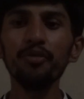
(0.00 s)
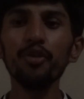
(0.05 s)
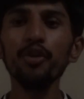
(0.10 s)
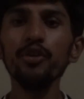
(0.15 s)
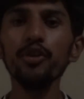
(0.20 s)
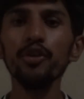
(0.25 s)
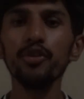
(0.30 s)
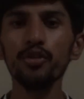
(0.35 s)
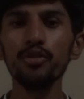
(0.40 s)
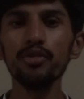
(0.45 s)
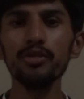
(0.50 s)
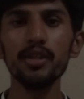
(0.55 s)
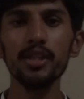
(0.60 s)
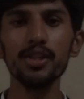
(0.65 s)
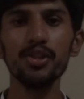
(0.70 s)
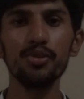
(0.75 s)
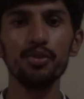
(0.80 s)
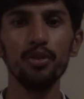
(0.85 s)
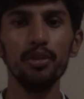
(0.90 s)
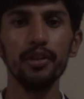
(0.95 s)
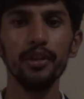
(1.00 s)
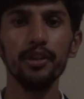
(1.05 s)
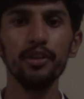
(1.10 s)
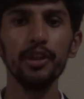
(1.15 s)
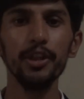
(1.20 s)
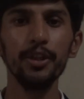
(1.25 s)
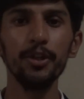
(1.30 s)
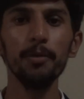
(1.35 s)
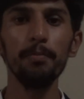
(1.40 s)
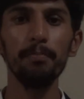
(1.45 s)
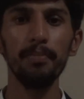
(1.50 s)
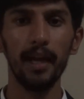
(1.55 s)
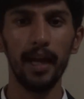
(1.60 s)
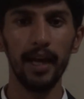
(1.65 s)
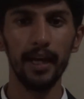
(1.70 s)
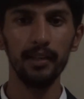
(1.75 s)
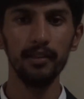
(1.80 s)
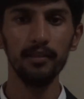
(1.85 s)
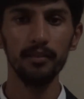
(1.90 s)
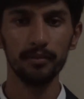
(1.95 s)
you use this tool, you need to
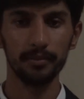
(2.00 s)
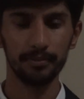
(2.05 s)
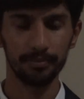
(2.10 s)
plan